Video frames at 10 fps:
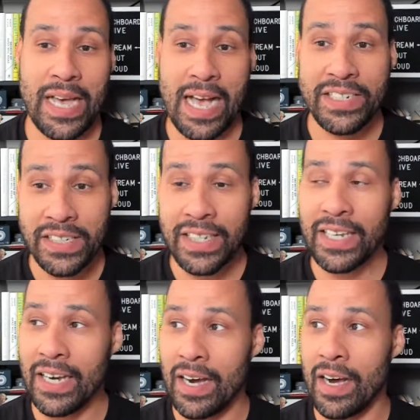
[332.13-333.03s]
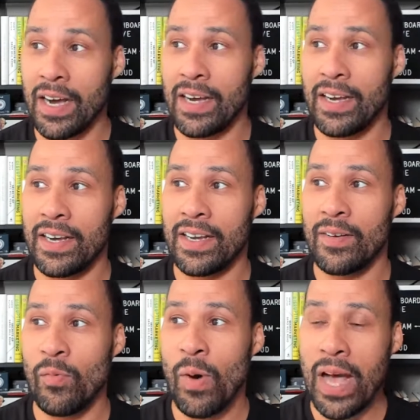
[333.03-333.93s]
actually,
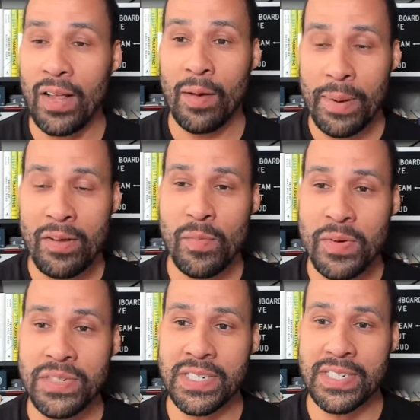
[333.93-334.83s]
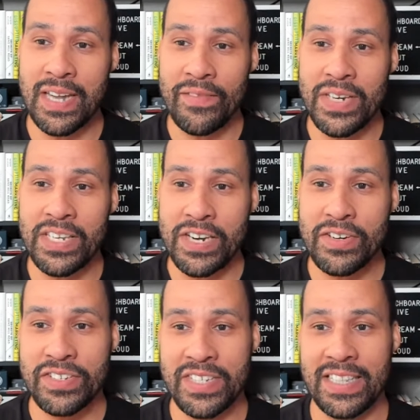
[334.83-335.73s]
wow, about almost 7
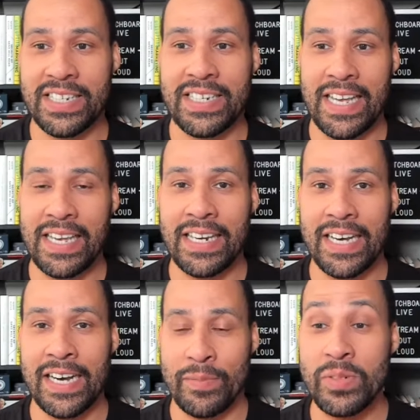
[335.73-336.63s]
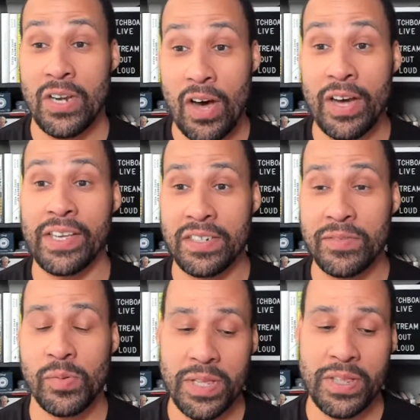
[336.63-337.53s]
years to the date. It was in August
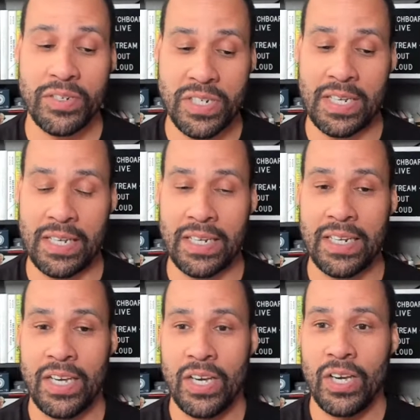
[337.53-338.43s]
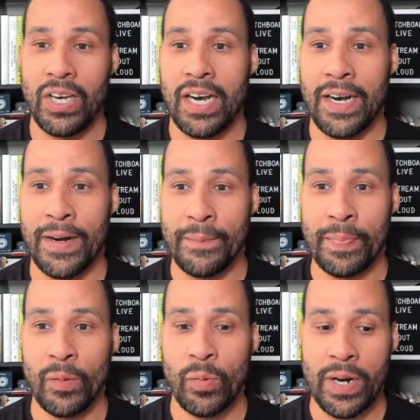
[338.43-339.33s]
of 2013,
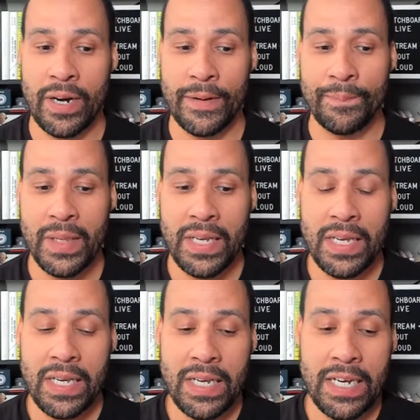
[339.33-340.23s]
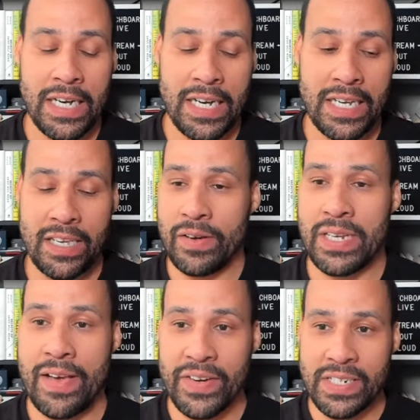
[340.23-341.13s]
where I was
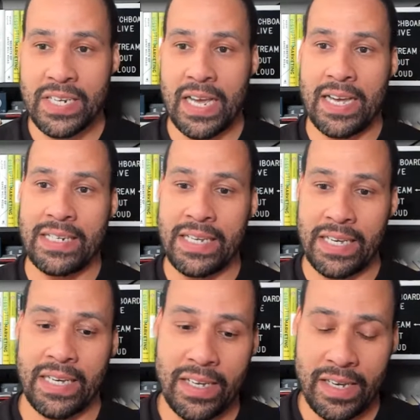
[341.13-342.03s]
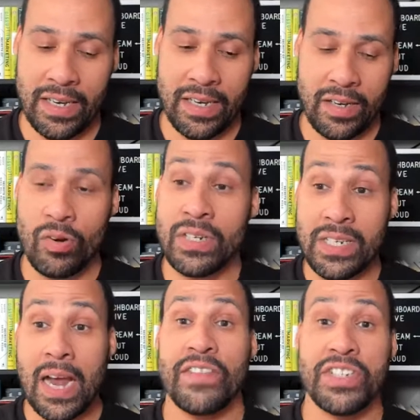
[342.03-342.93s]
having this idea, or
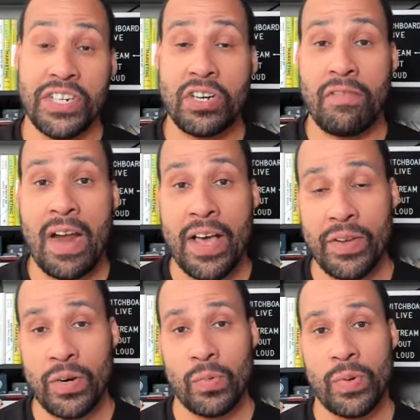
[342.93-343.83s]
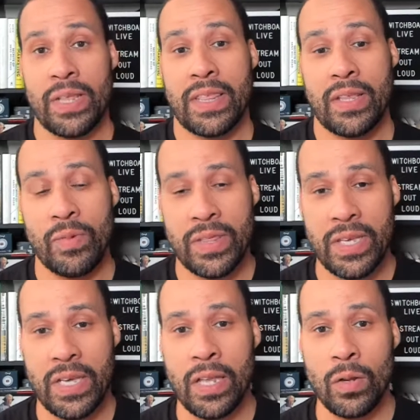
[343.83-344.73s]
this conversation rather, with
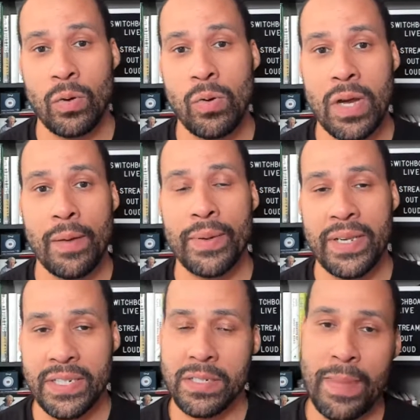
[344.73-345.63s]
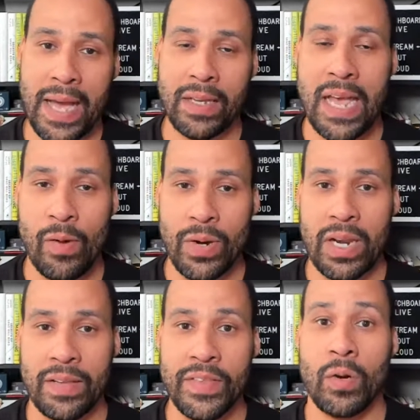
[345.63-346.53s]
a local company. This is back down when
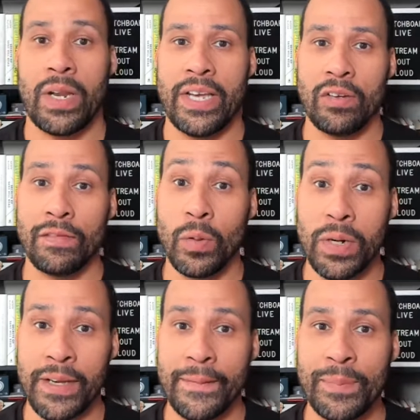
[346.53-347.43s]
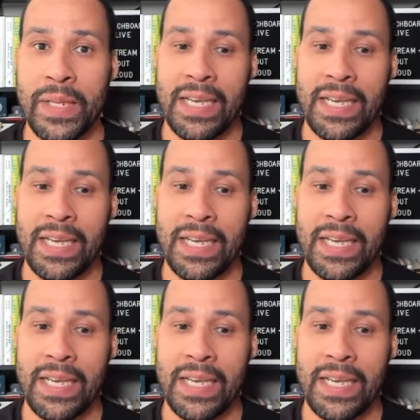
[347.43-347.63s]
I lived in Orlando, Florida,